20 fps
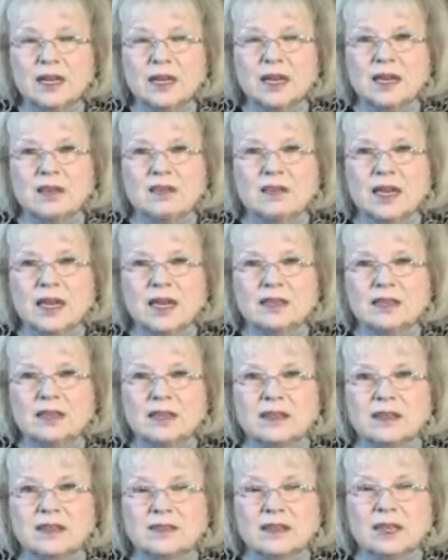
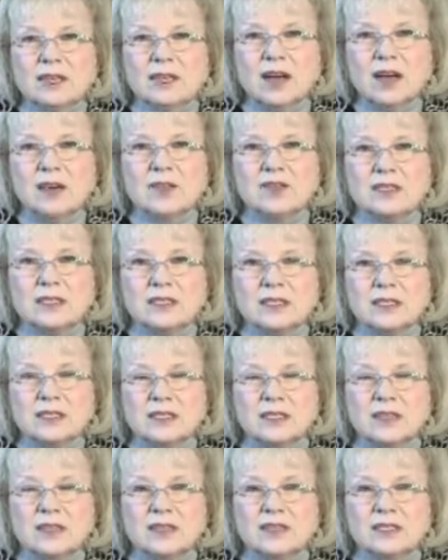that the
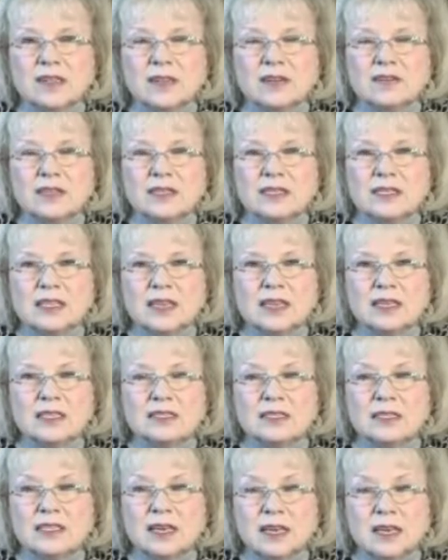covetousness and the
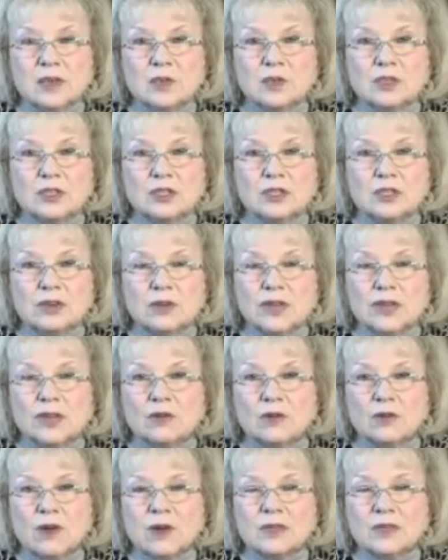sins that he was doing
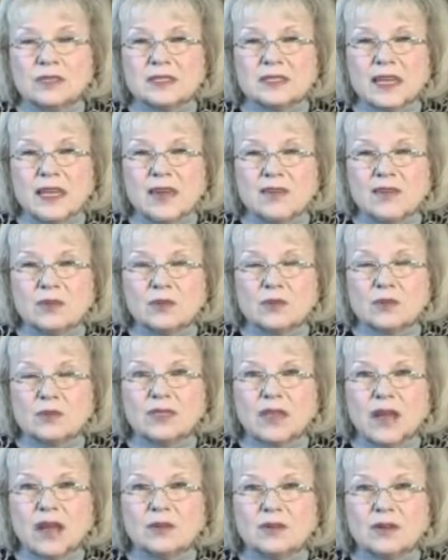in Romans 7 was
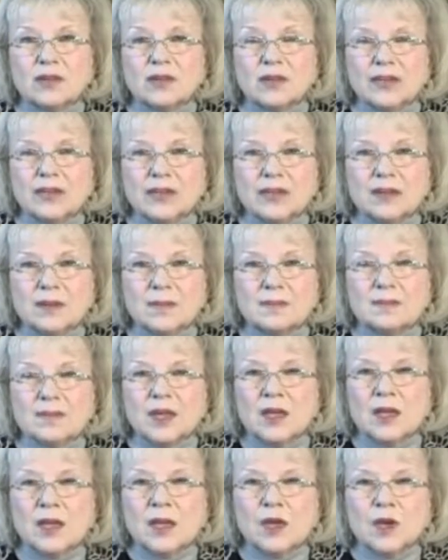not really him,
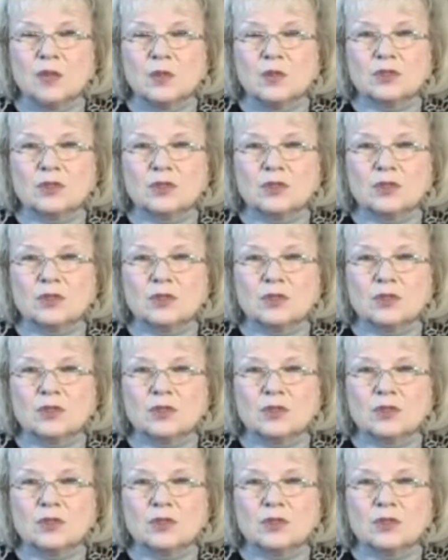was